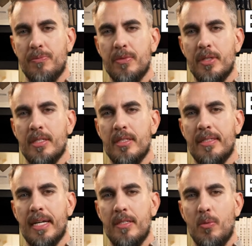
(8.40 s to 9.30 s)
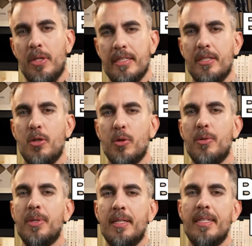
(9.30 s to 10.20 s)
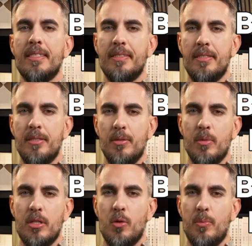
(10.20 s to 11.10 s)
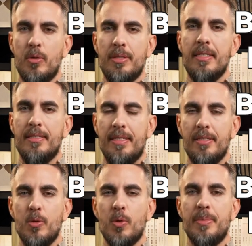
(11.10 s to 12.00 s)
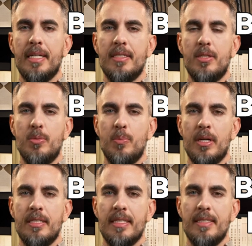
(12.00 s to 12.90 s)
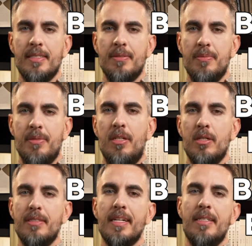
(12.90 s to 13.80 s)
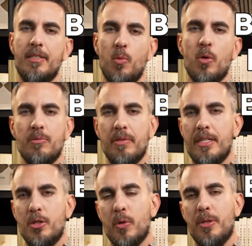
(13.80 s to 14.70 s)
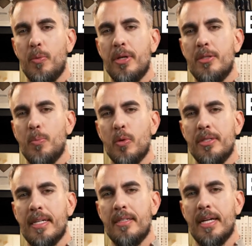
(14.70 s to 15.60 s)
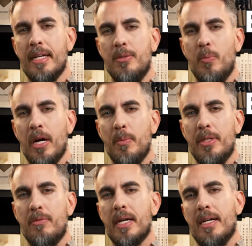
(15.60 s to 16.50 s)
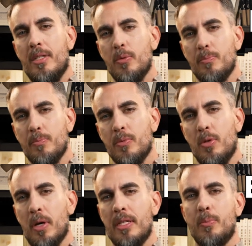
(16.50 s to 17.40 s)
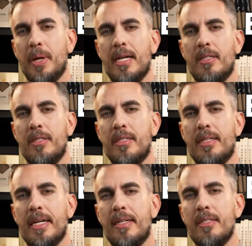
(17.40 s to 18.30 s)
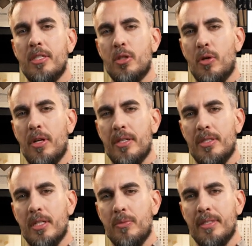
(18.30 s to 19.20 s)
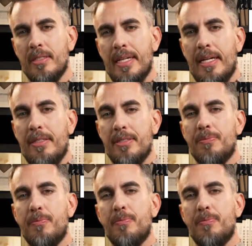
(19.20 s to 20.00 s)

Whether designing residential communities, commercial buildings, or mixed-use projects, understanding core Feng Shui principles can enhance property value, attract buyers, and ensure long-term success.